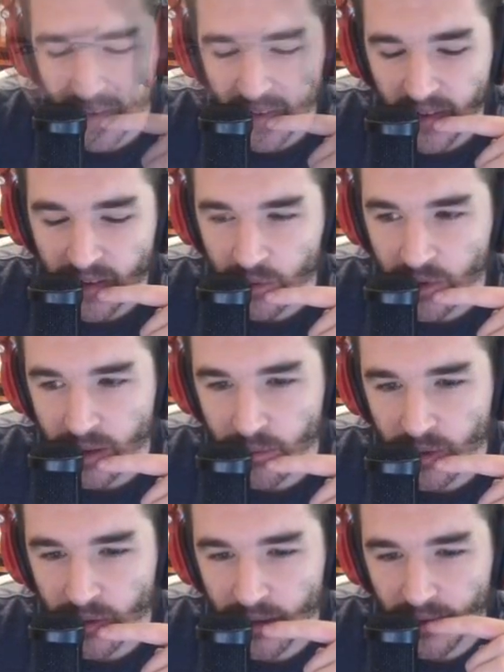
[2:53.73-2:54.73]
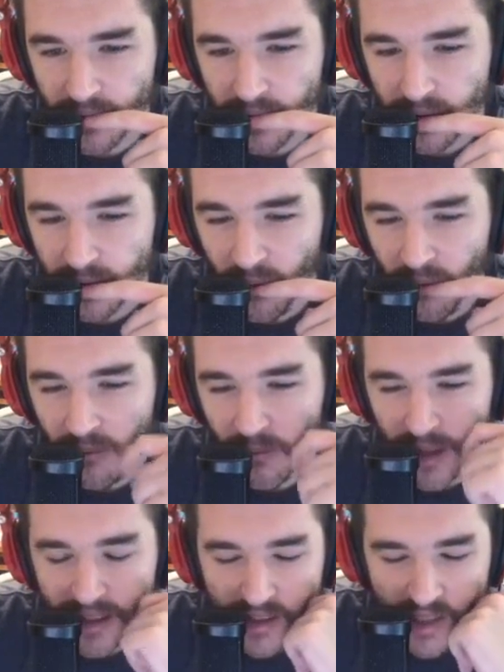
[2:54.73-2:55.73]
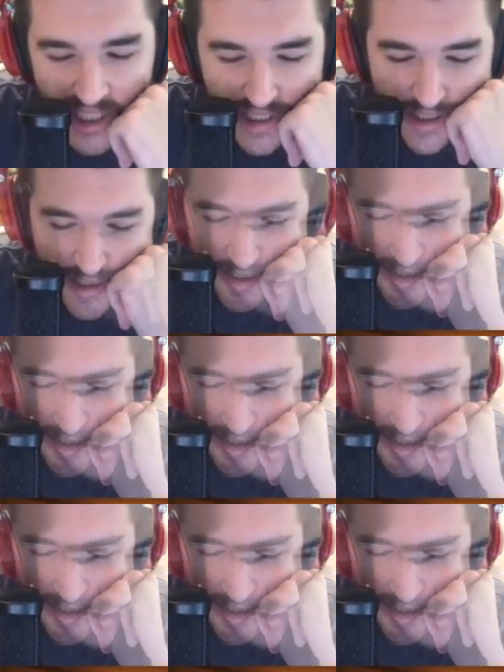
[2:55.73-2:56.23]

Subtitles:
Alright, we'll keep it going. We got a chance.